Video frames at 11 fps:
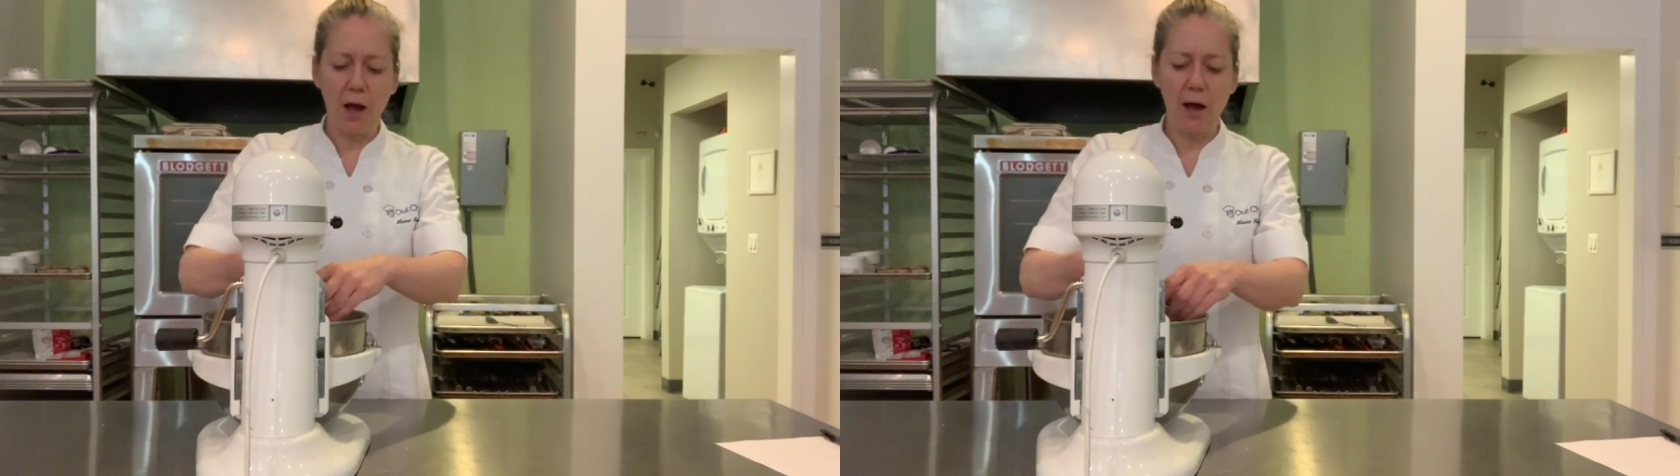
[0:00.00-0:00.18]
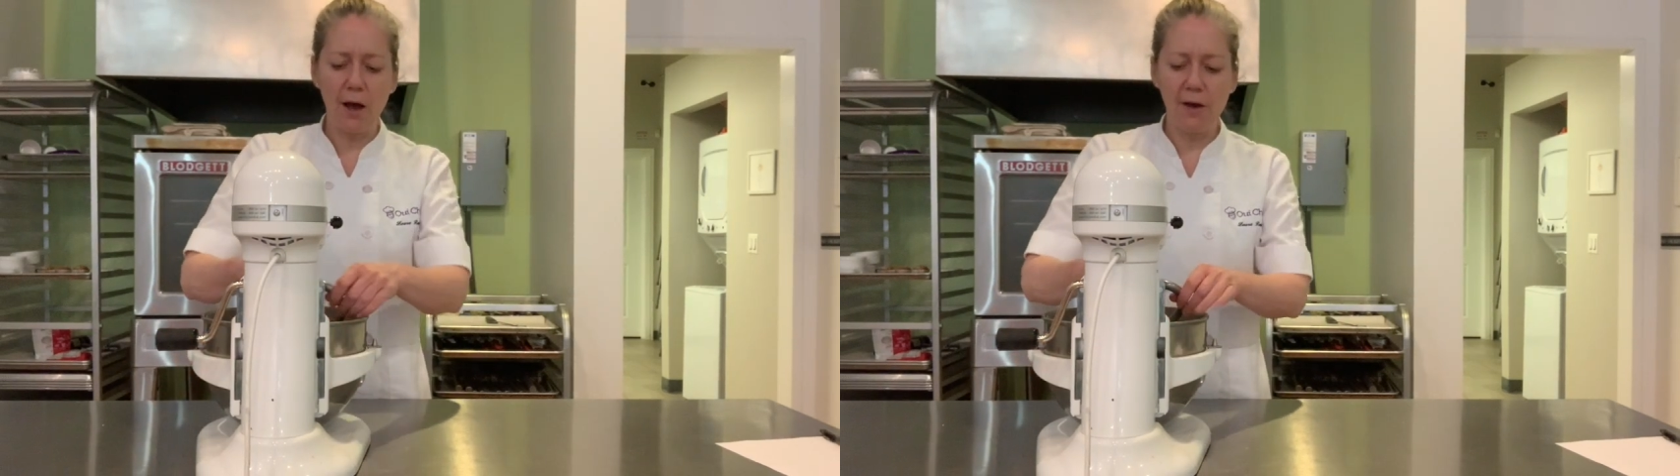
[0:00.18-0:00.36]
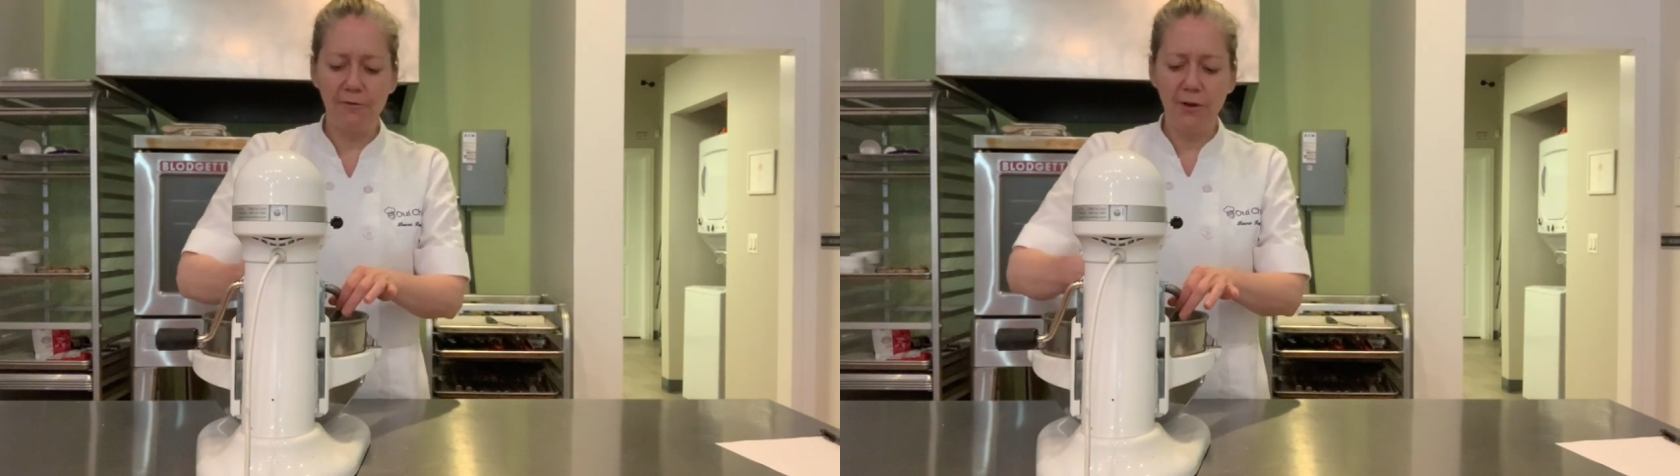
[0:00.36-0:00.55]

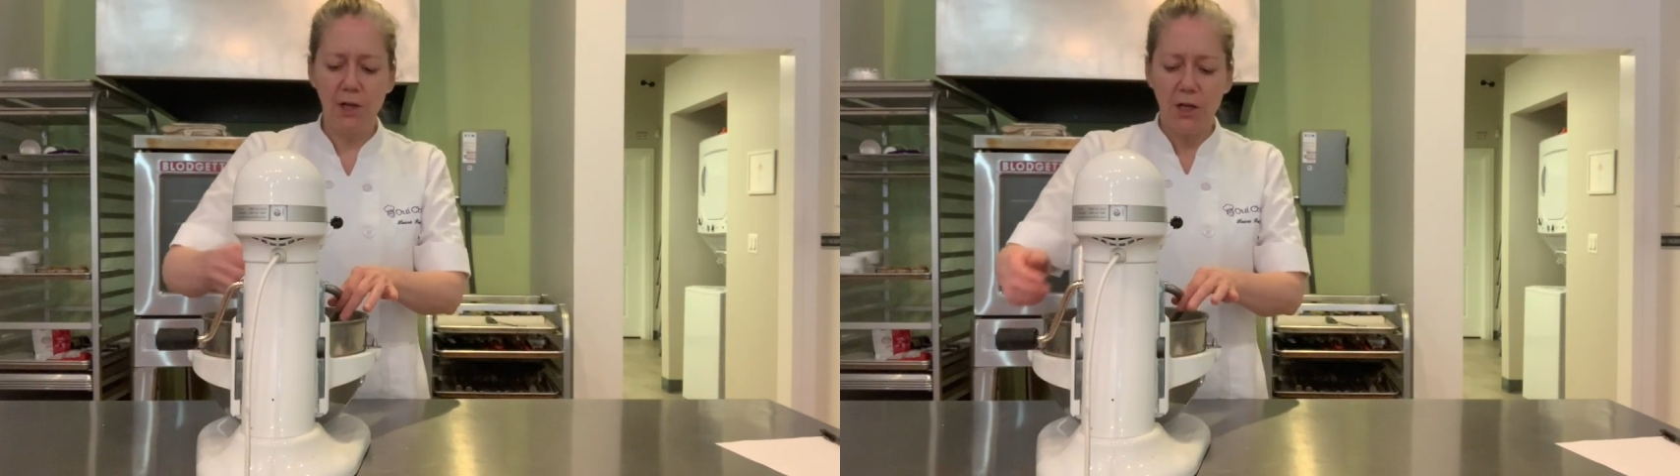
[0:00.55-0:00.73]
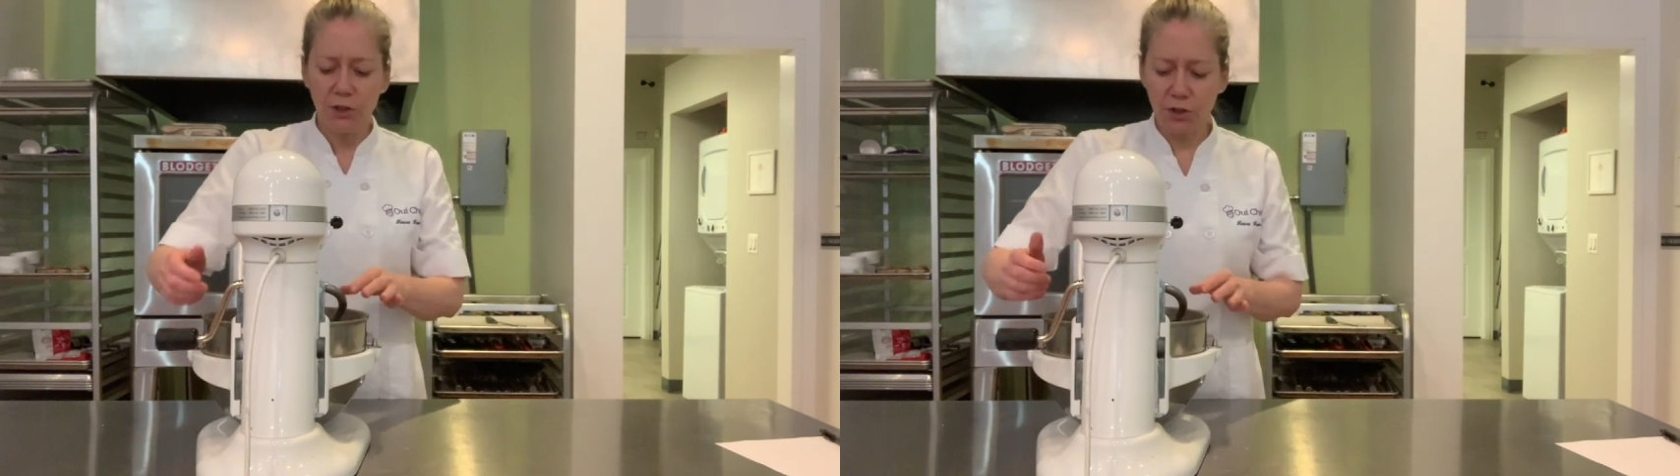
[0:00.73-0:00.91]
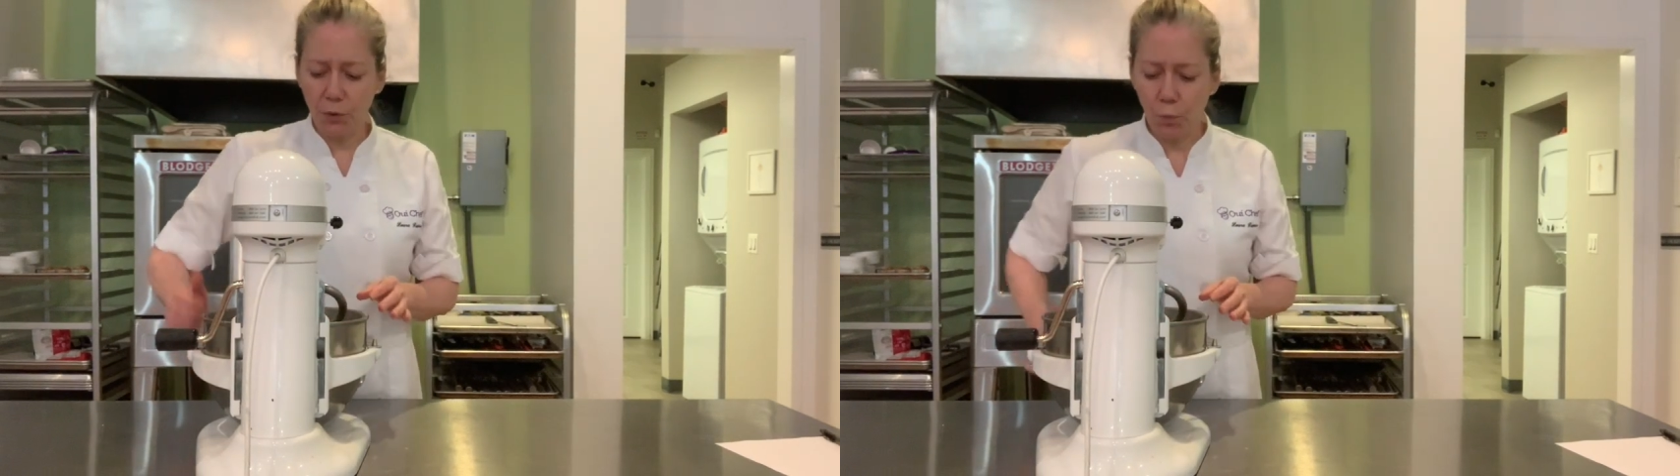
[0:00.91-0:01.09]
of
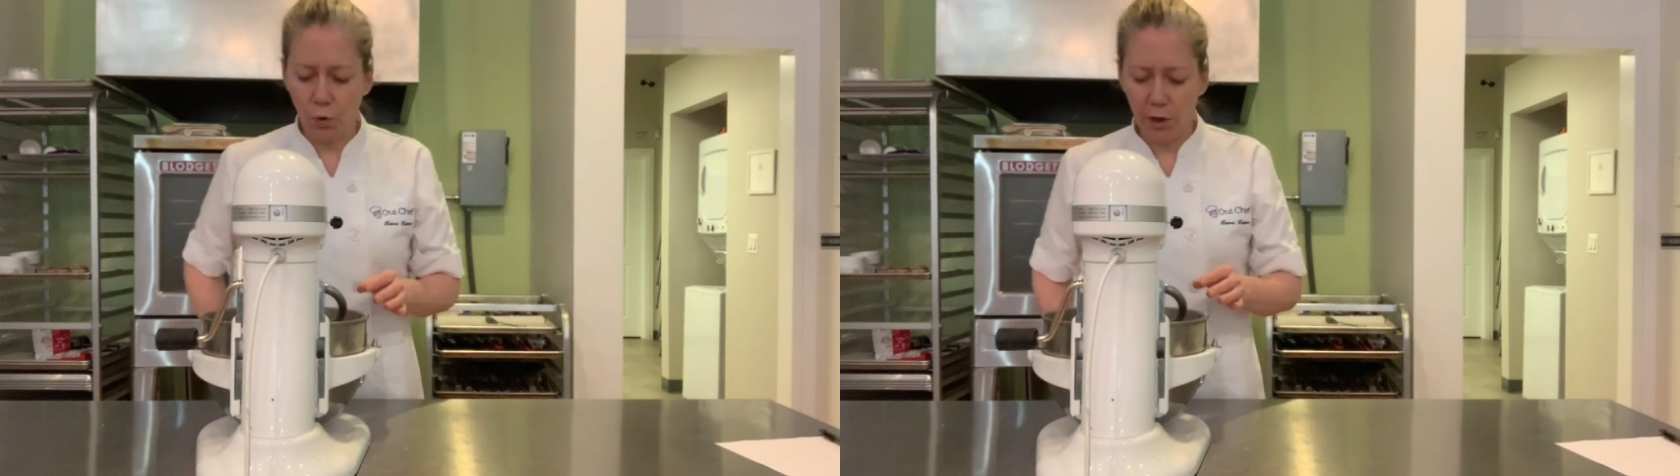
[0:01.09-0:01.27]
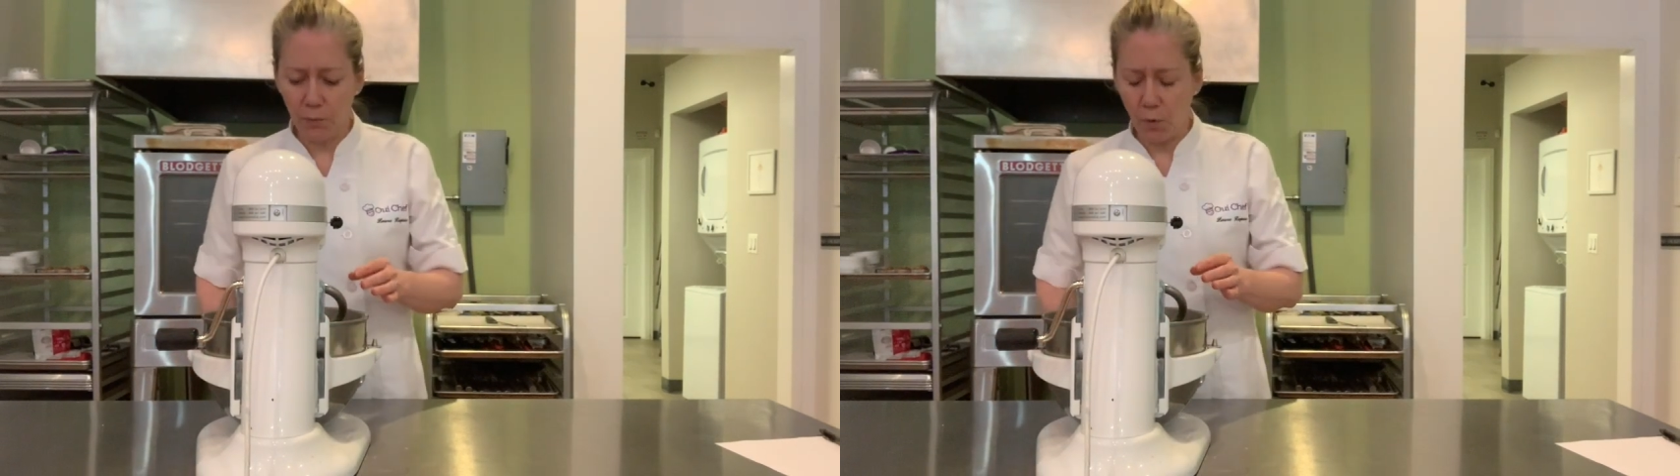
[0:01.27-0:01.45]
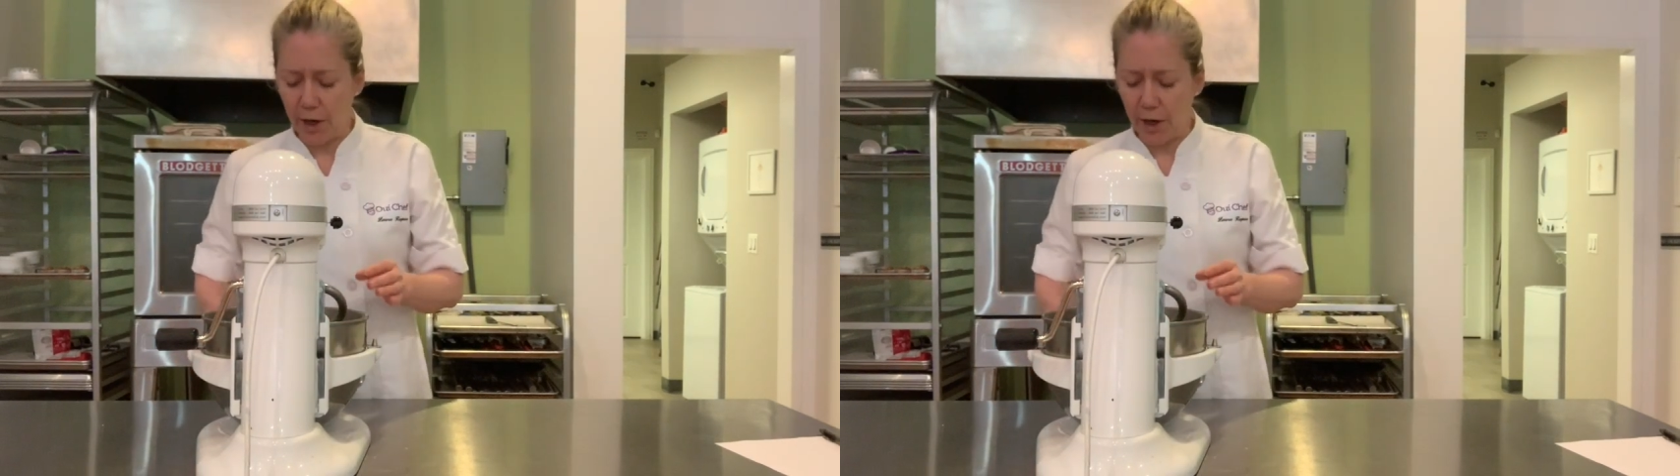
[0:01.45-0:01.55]
some warm